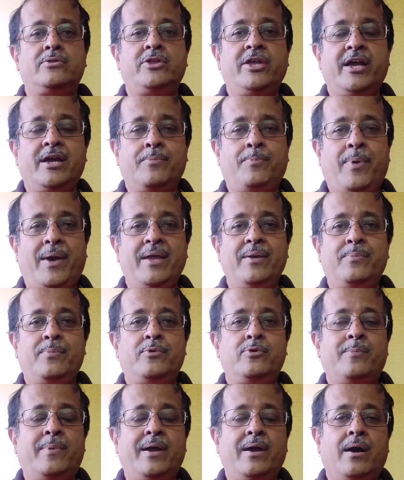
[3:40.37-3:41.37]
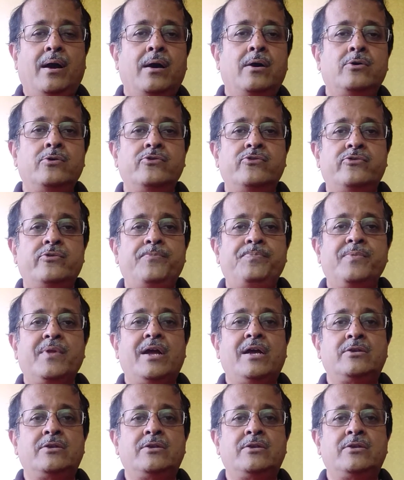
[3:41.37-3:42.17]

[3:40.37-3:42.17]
thick pipe to my house,